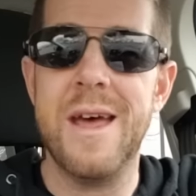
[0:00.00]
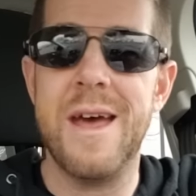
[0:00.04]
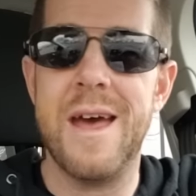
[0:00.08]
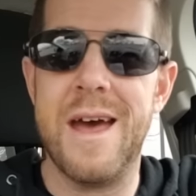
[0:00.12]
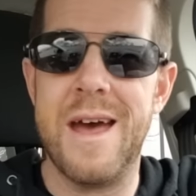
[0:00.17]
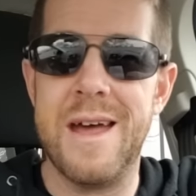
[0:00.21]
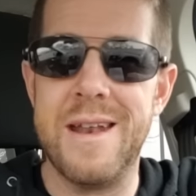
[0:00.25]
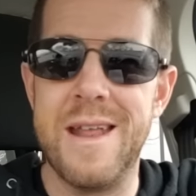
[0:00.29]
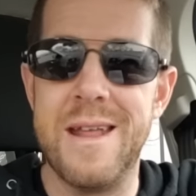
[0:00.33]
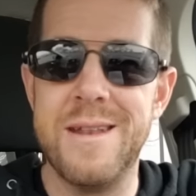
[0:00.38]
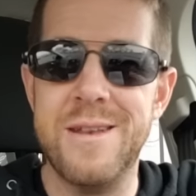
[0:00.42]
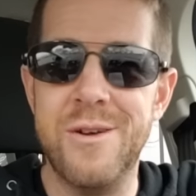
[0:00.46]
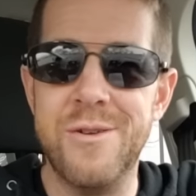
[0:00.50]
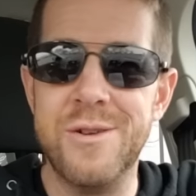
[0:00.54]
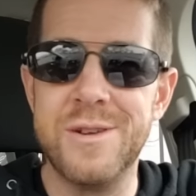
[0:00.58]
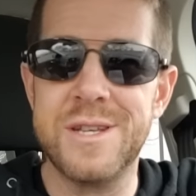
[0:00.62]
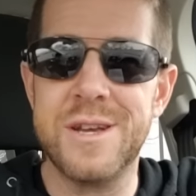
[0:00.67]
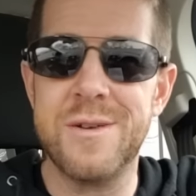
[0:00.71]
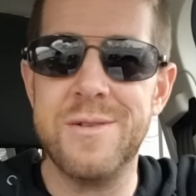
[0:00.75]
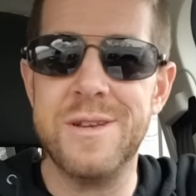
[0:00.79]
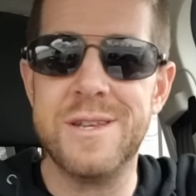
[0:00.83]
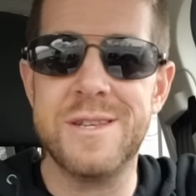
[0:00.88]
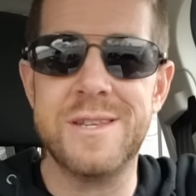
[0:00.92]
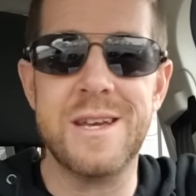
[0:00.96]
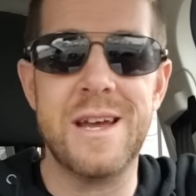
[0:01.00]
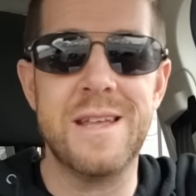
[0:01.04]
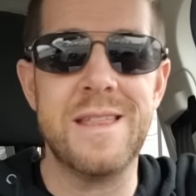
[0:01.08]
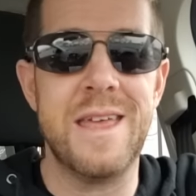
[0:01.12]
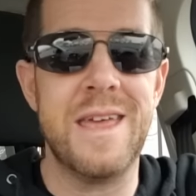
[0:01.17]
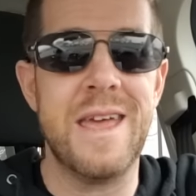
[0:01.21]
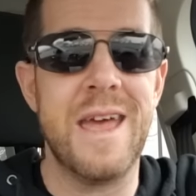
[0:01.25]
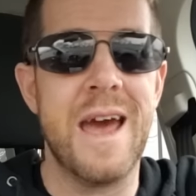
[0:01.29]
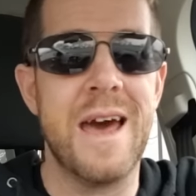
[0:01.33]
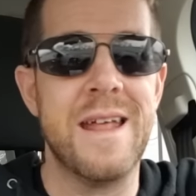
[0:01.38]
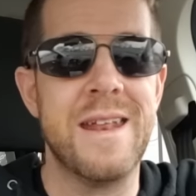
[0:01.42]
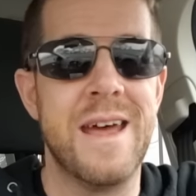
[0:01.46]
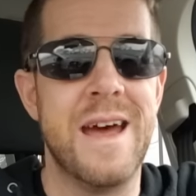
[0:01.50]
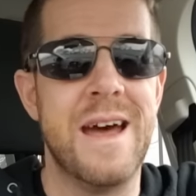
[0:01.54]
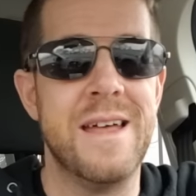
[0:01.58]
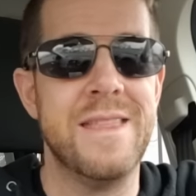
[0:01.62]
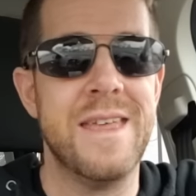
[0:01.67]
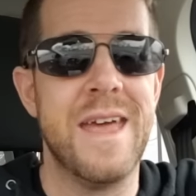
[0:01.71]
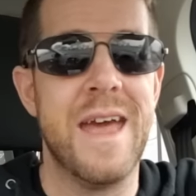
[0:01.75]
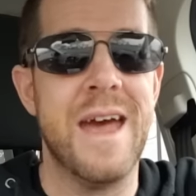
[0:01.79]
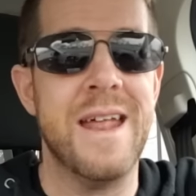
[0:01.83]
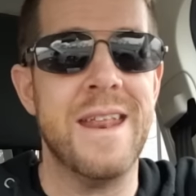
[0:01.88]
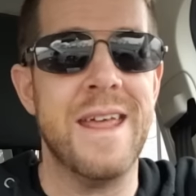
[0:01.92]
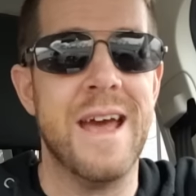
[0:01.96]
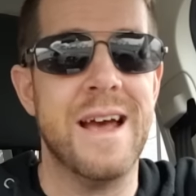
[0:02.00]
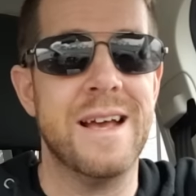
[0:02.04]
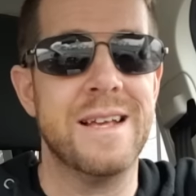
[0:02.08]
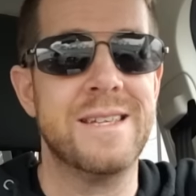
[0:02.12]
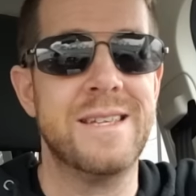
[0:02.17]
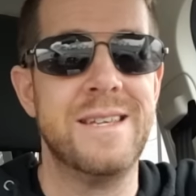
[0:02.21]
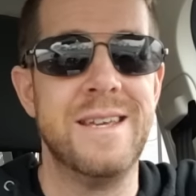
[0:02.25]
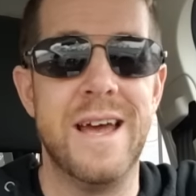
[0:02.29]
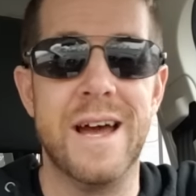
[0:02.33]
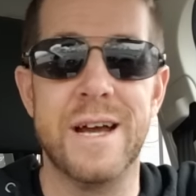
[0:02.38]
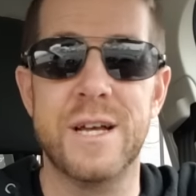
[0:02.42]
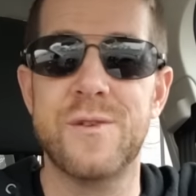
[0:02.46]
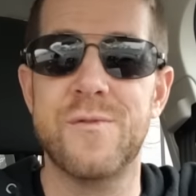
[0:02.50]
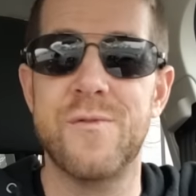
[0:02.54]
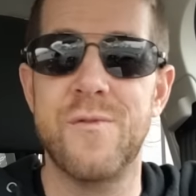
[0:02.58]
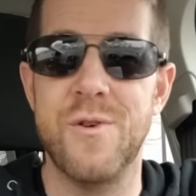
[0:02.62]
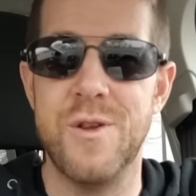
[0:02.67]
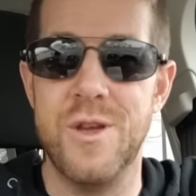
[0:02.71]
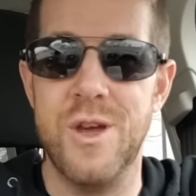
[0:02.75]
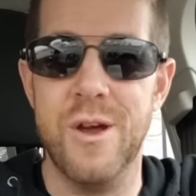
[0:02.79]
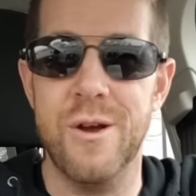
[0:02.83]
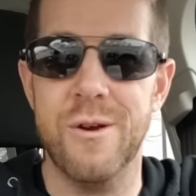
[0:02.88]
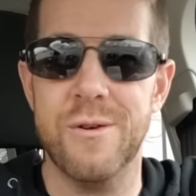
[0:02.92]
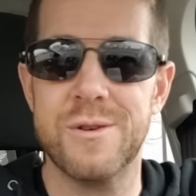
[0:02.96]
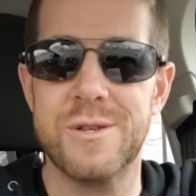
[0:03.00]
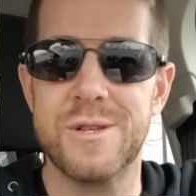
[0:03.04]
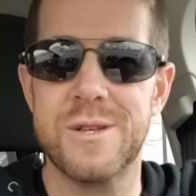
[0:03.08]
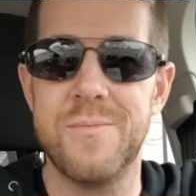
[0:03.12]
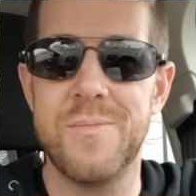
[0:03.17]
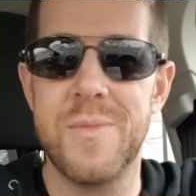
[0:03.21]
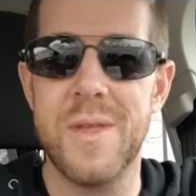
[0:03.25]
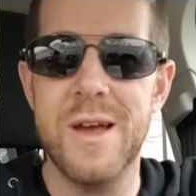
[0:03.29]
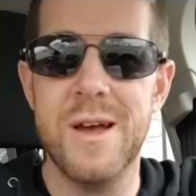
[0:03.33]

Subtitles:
And notice how he said that he hadn't had any SEX for years.